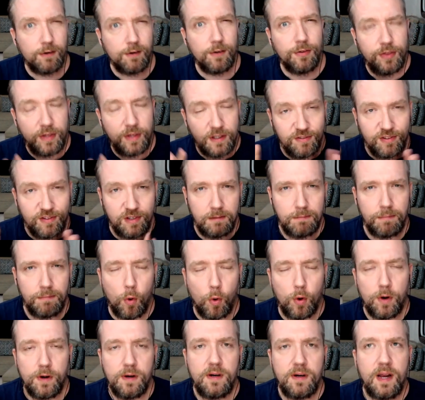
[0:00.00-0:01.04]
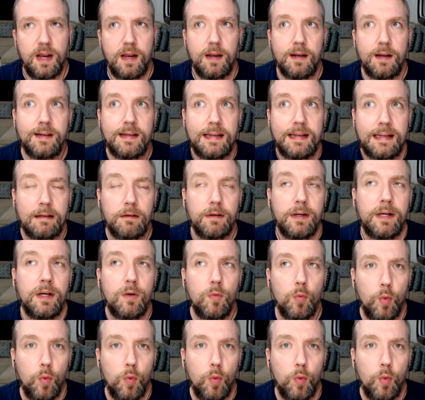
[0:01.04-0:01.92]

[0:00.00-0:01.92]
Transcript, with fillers: this important and dealing